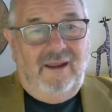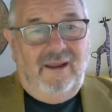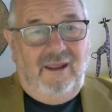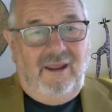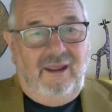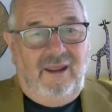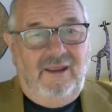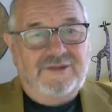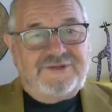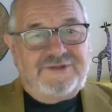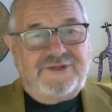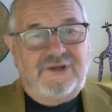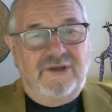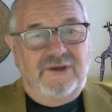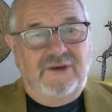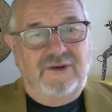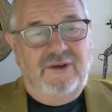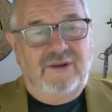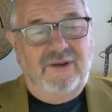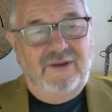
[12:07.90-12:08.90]
And
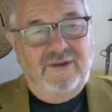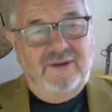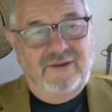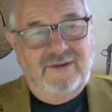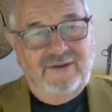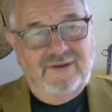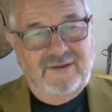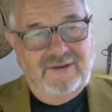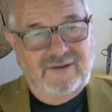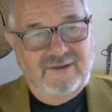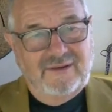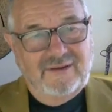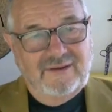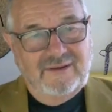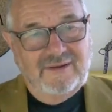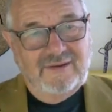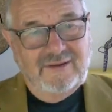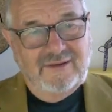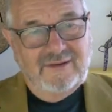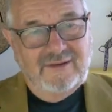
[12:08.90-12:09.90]
so
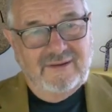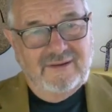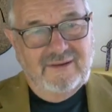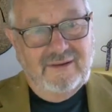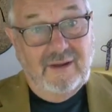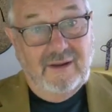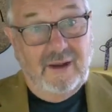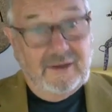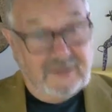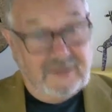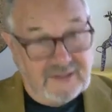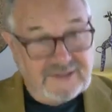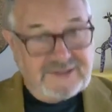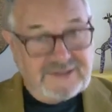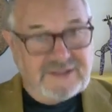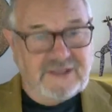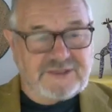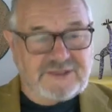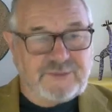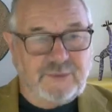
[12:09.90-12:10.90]
I guess
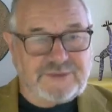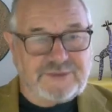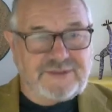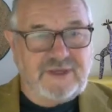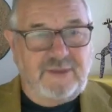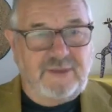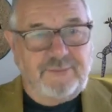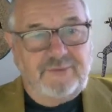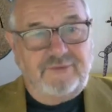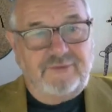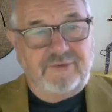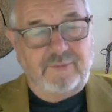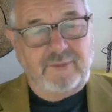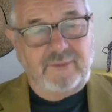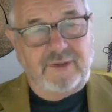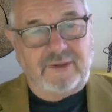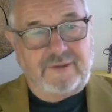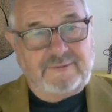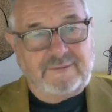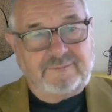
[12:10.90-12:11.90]
that's what's happened to
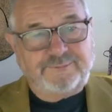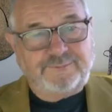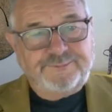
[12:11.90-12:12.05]
me.